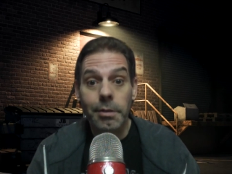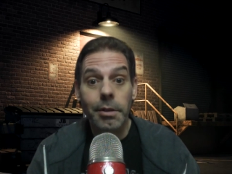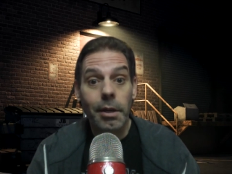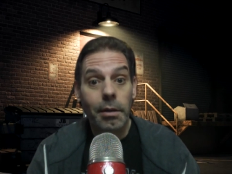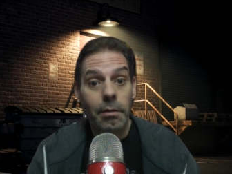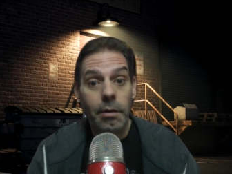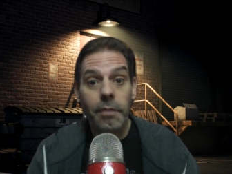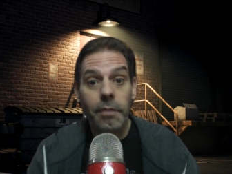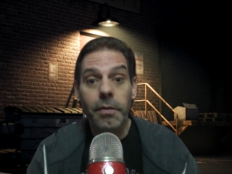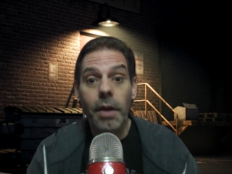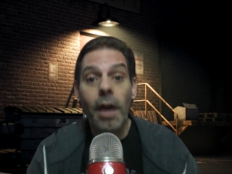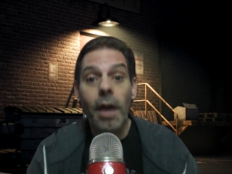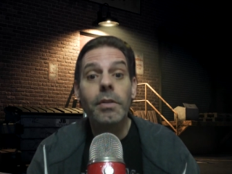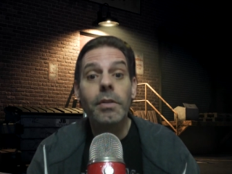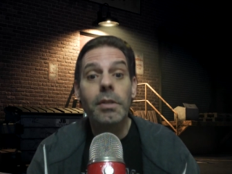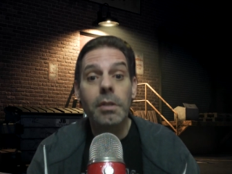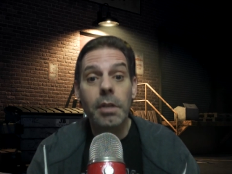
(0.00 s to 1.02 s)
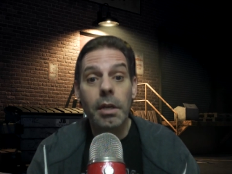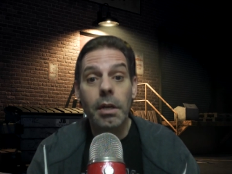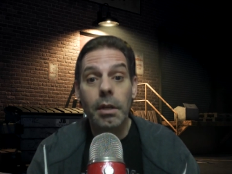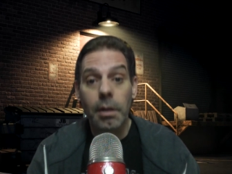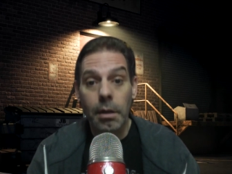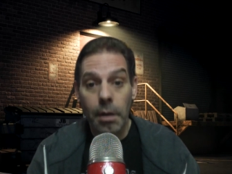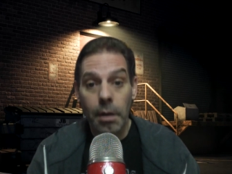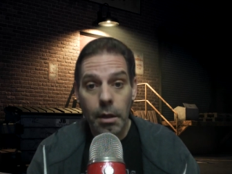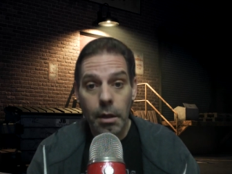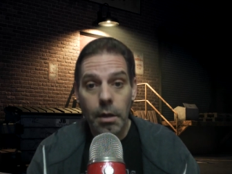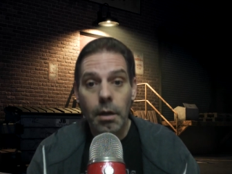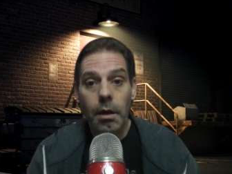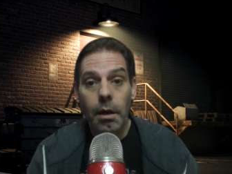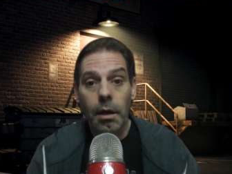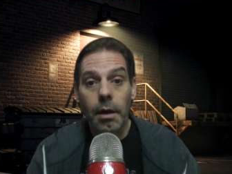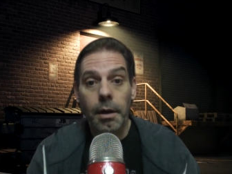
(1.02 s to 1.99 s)
That, if you haven't seen
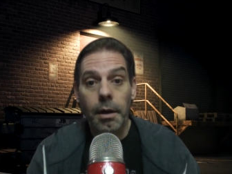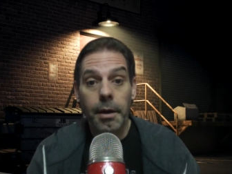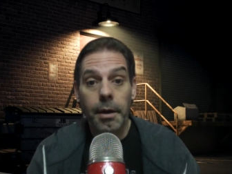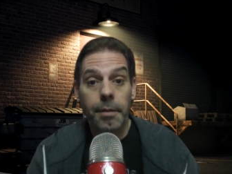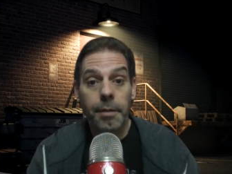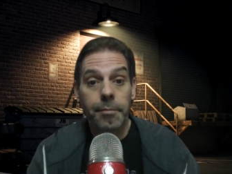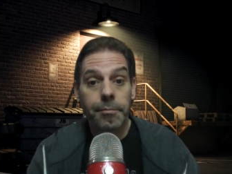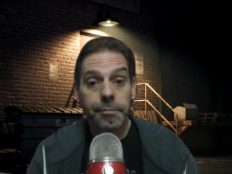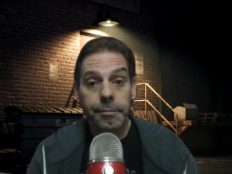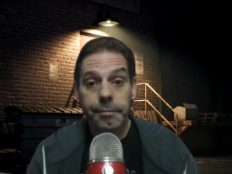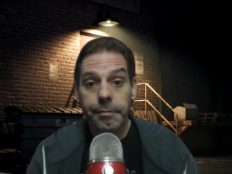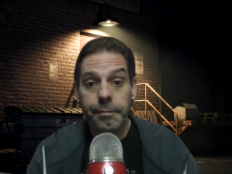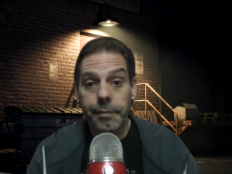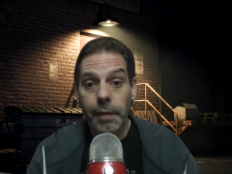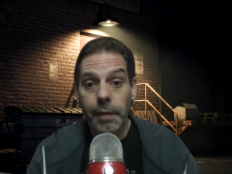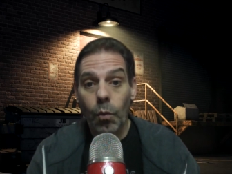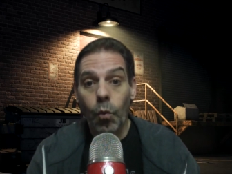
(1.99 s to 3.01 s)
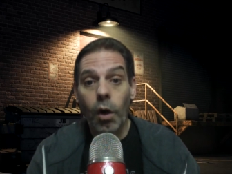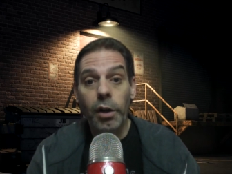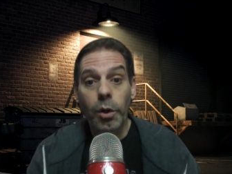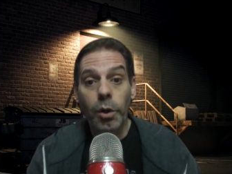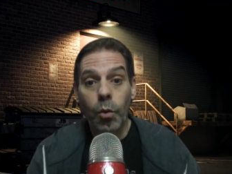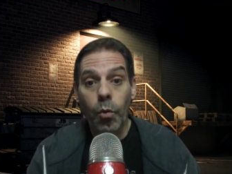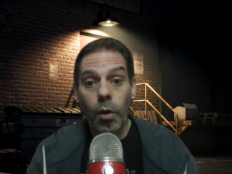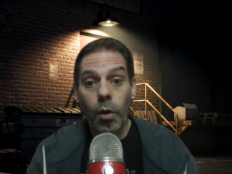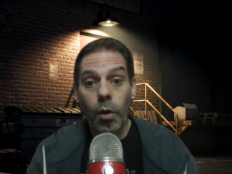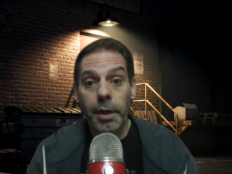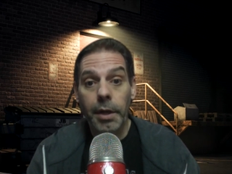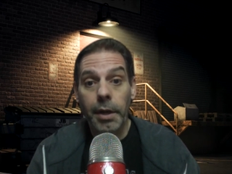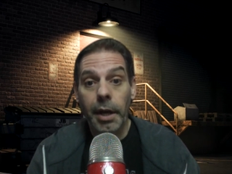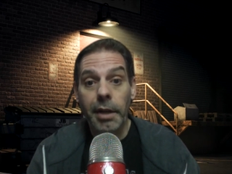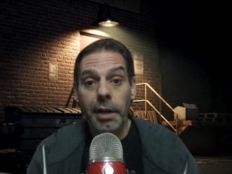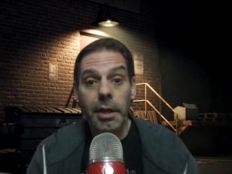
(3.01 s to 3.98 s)
um, Wonder Woman
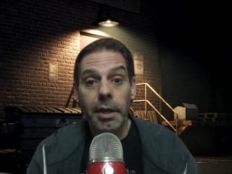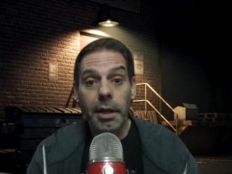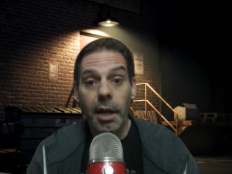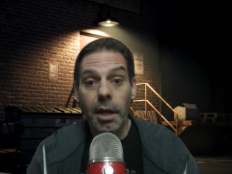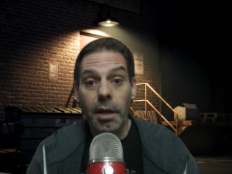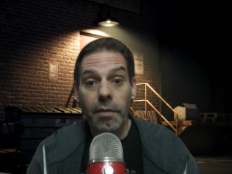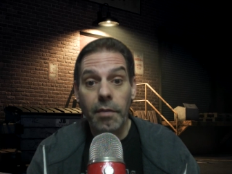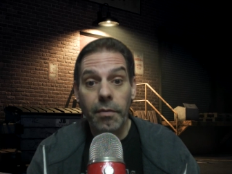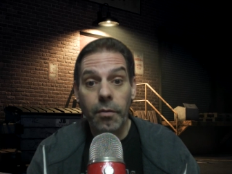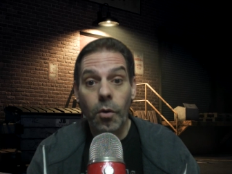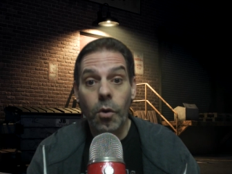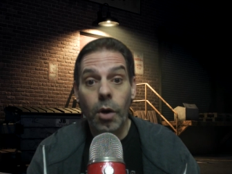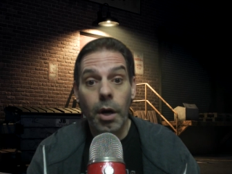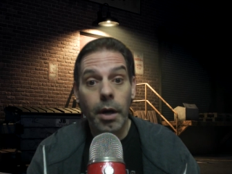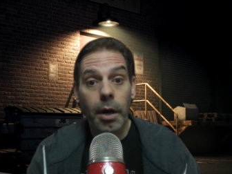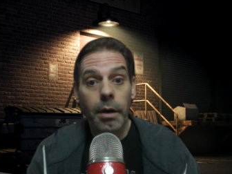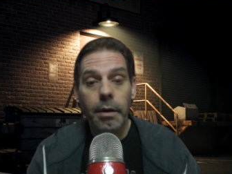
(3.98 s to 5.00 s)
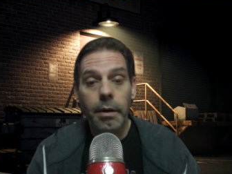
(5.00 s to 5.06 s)
1984,